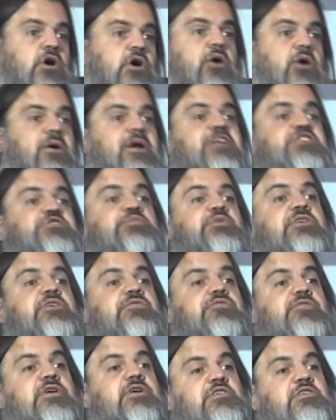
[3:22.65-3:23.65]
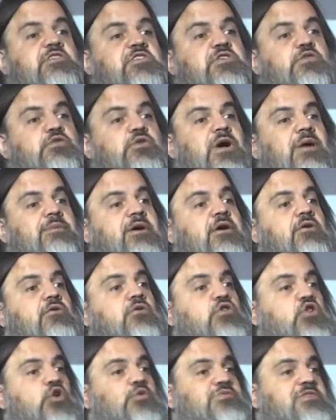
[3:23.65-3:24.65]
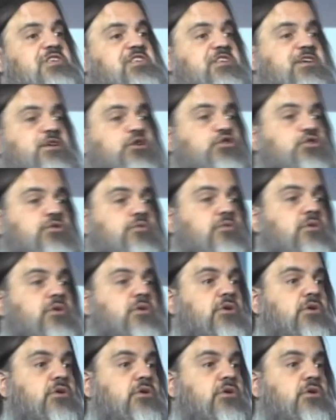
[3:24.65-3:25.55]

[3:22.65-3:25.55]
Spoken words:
our HP friend described how globalization